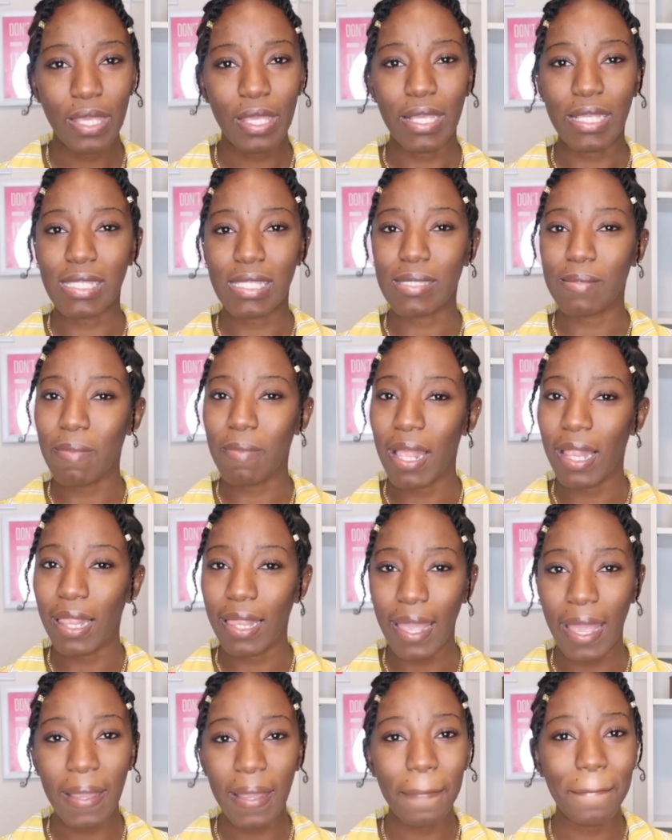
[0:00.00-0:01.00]
You smell
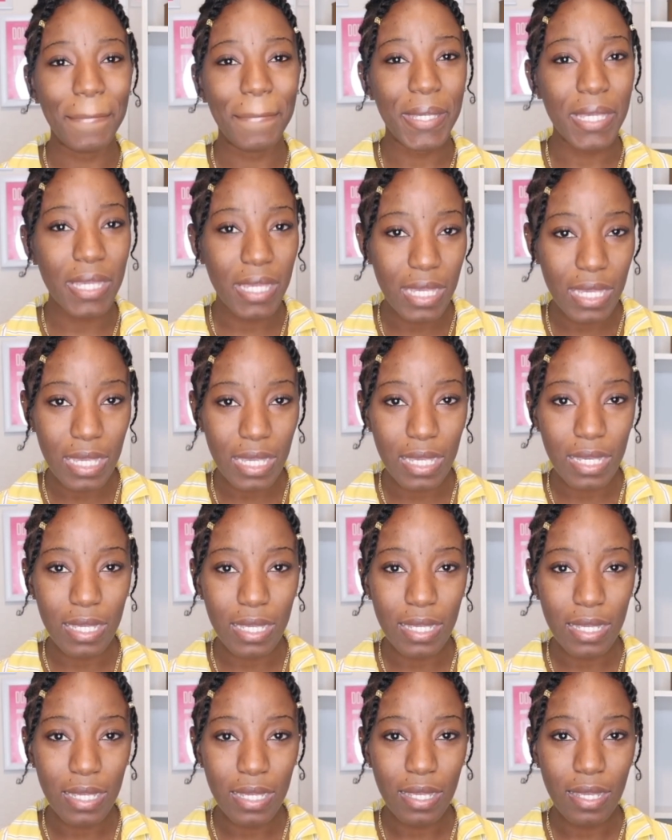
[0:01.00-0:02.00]
like
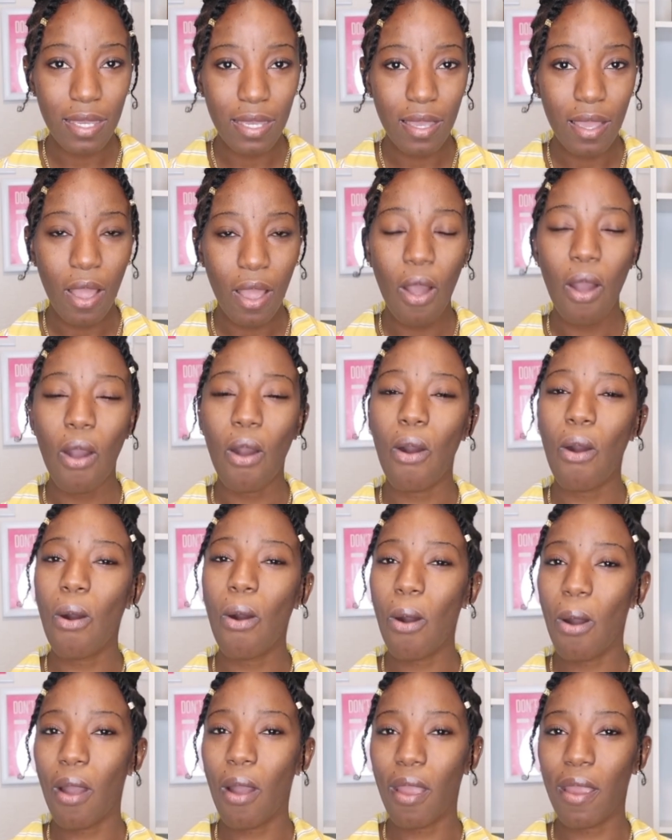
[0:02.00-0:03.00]
pee.
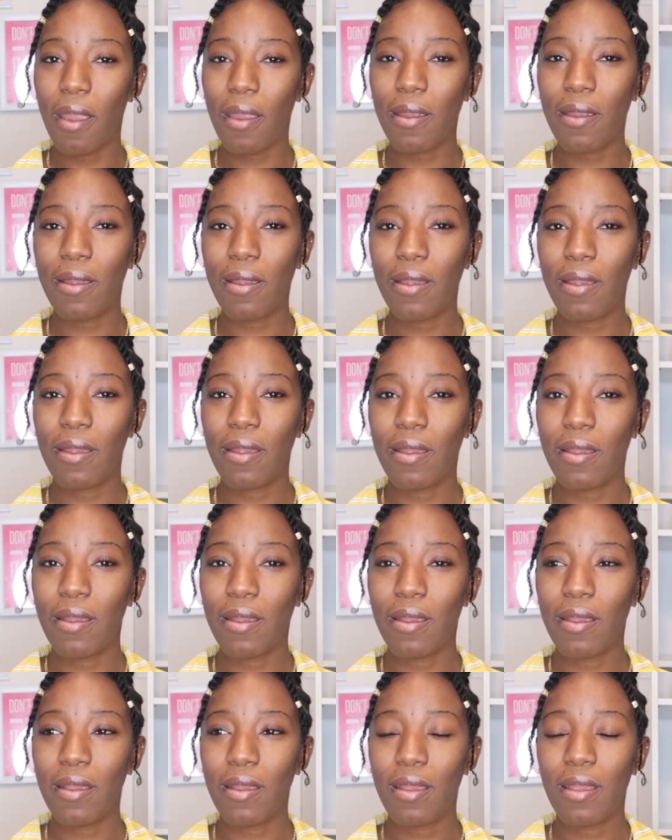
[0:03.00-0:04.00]
Or
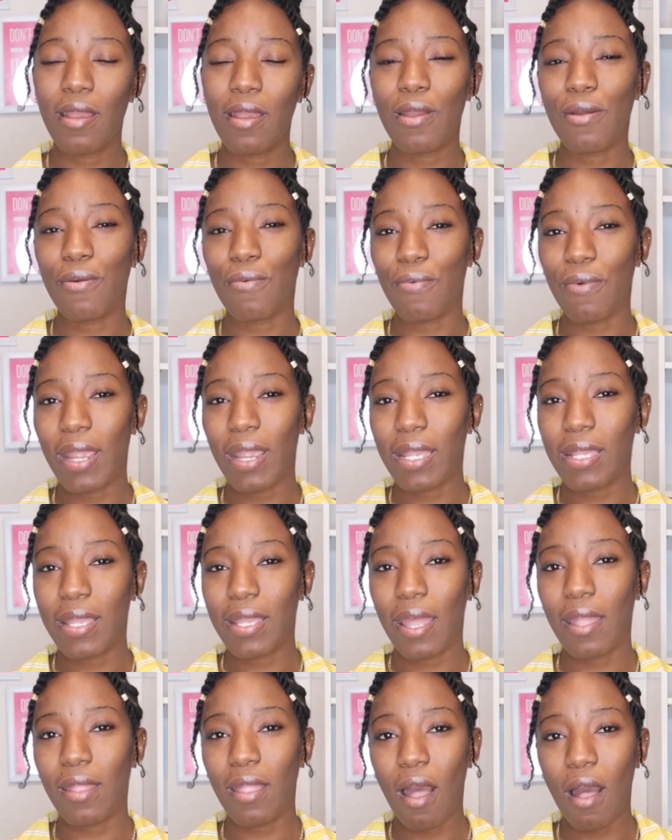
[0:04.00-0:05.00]
rank
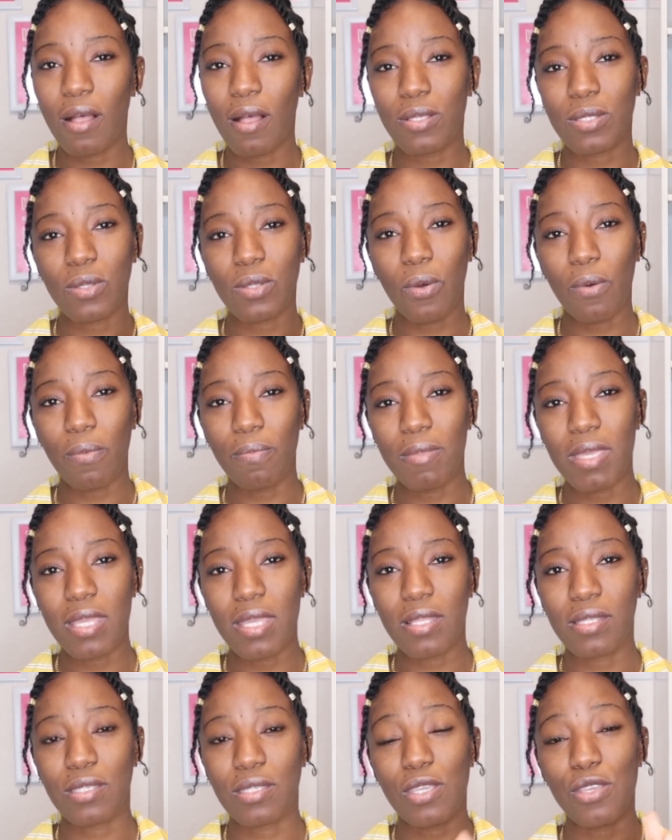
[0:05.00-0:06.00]
can also
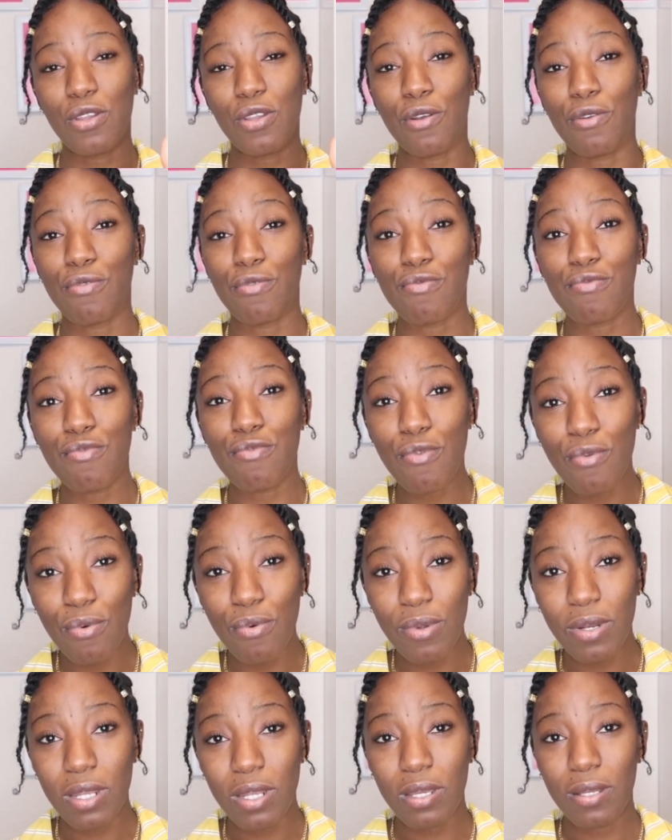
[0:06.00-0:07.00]
means you're
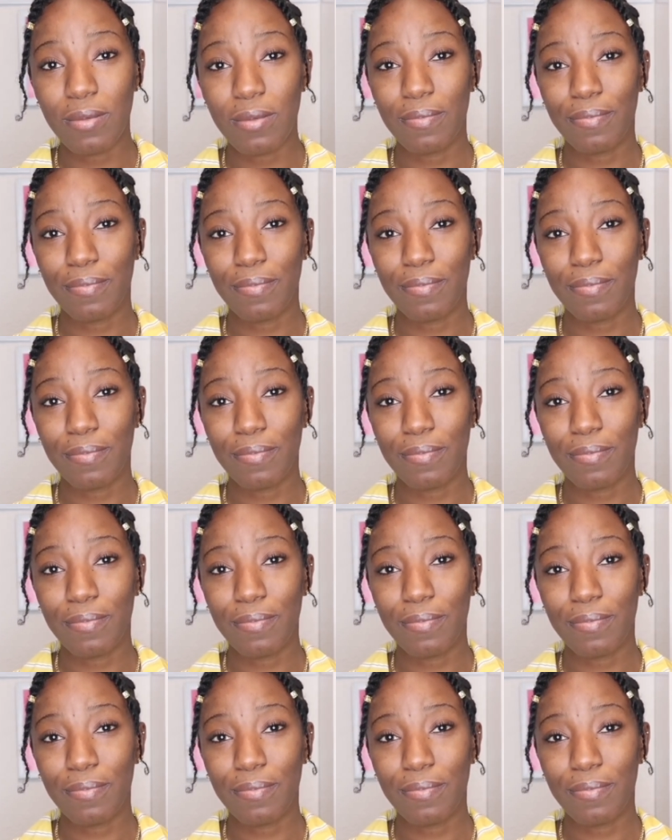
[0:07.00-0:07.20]
rude.